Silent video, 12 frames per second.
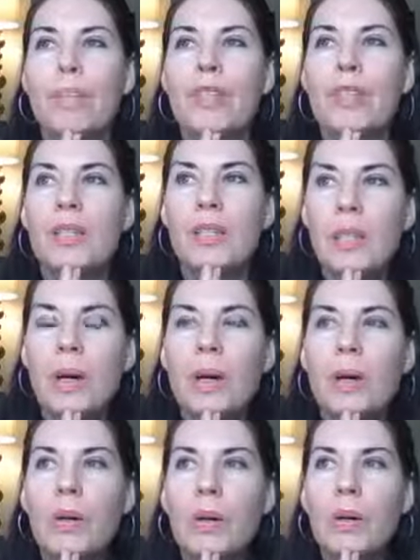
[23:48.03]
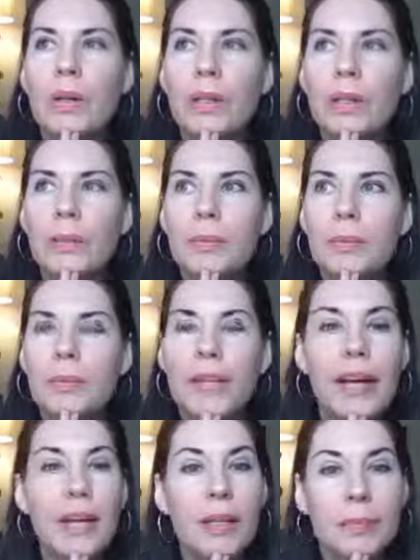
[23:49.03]
So
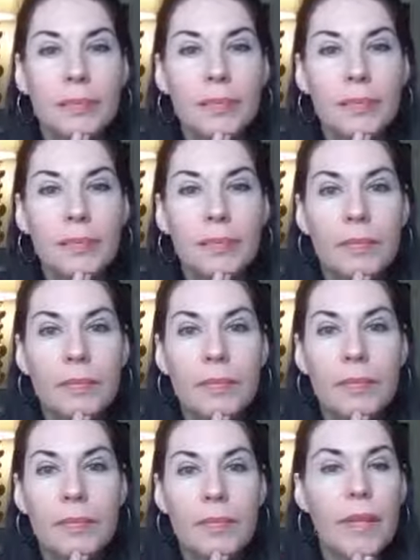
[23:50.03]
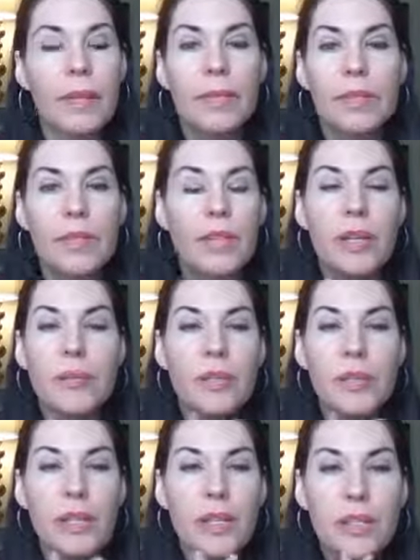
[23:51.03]
yeah,
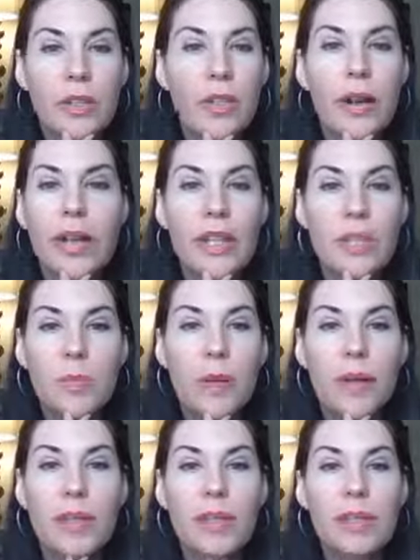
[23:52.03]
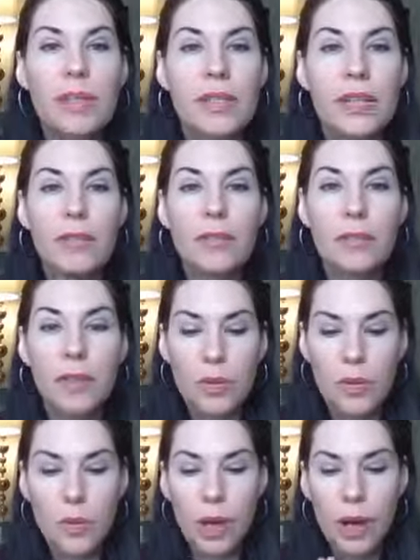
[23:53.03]
it's a great experience. If
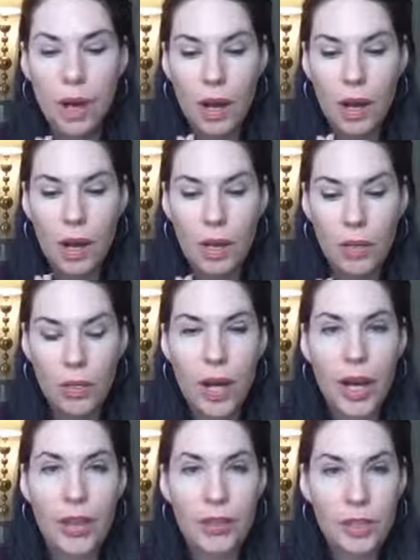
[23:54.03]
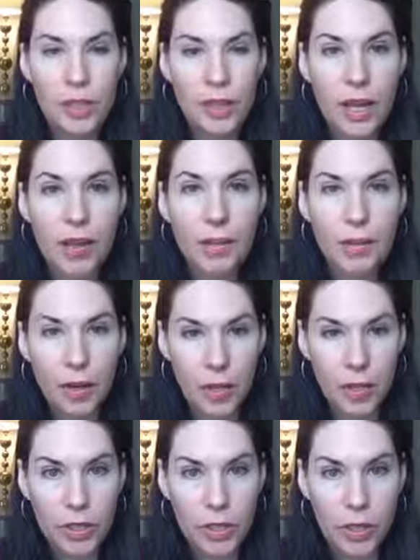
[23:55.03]
you are trying to sell
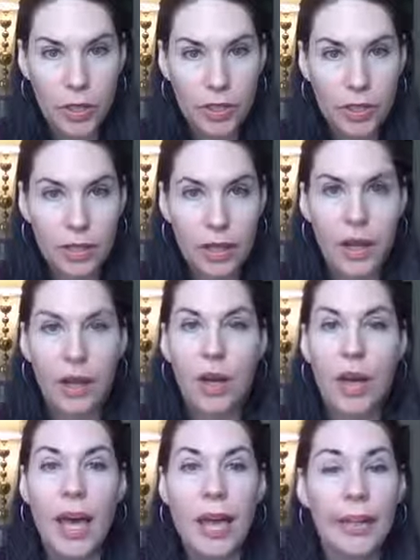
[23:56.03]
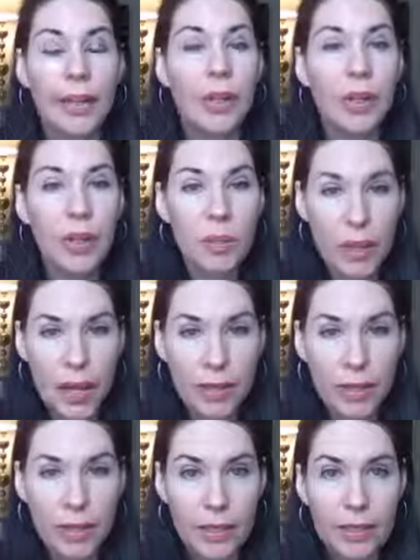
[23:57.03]
furniture and learn about
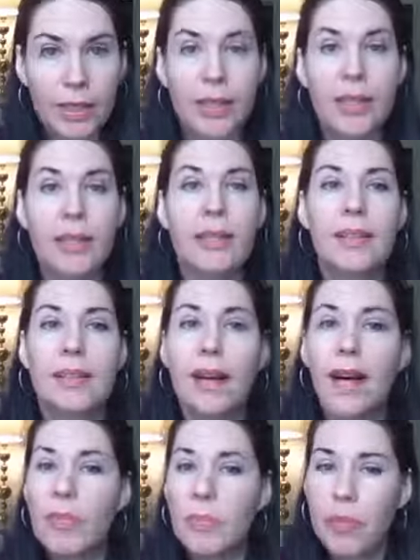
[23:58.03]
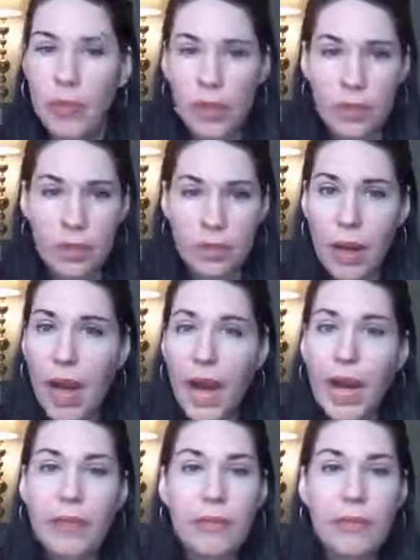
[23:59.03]
it, High Point, you have